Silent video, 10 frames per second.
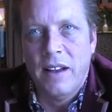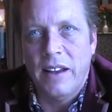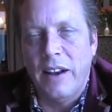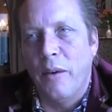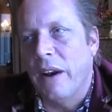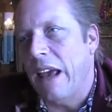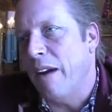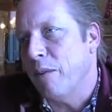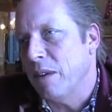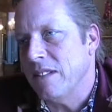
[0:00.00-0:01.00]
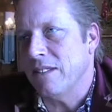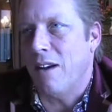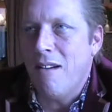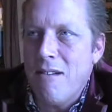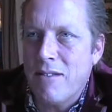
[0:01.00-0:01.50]
and everyone says,
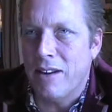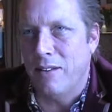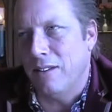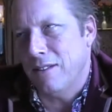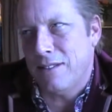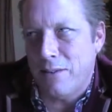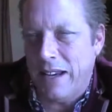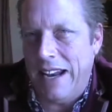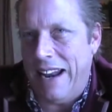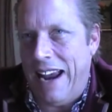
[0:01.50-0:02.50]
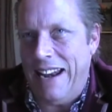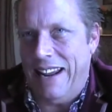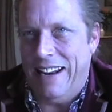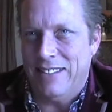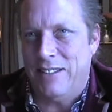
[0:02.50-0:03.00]
oh, it looks so
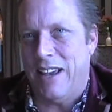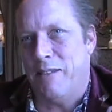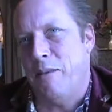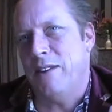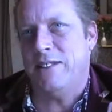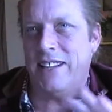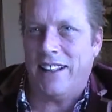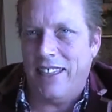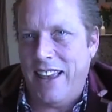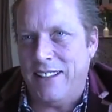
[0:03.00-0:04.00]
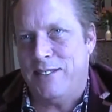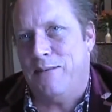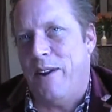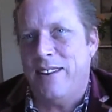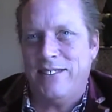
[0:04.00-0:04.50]
Canadian. It's like, where's the glitz?
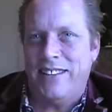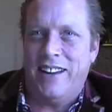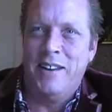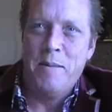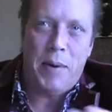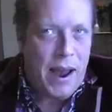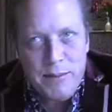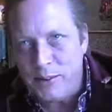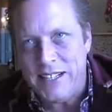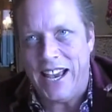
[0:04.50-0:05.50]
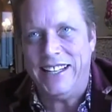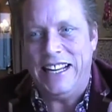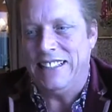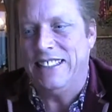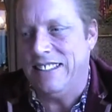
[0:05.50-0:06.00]
Where's the
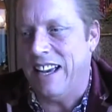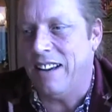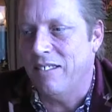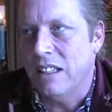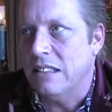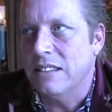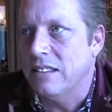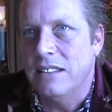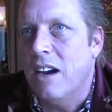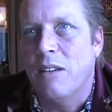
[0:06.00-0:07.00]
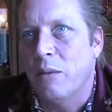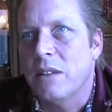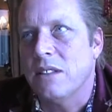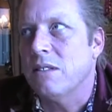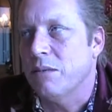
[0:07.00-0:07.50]
pyrotechnics? It's like, well, no,
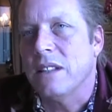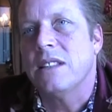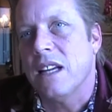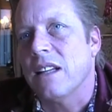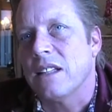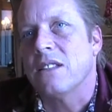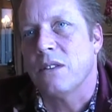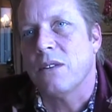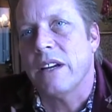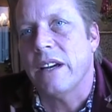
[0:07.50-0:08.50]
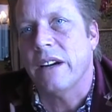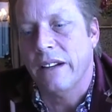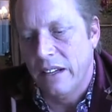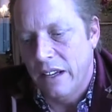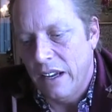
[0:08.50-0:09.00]
we're just really telling a story here.
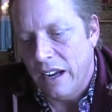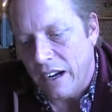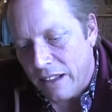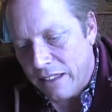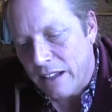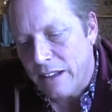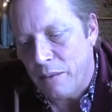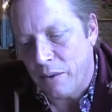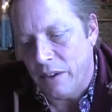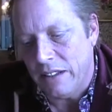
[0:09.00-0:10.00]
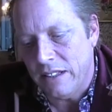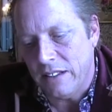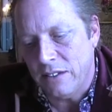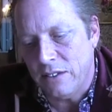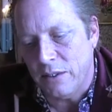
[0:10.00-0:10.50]
And I think that we're great
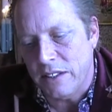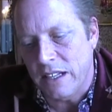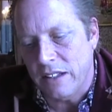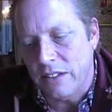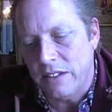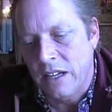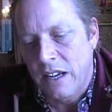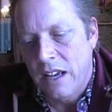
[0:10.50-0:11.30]
storytellers.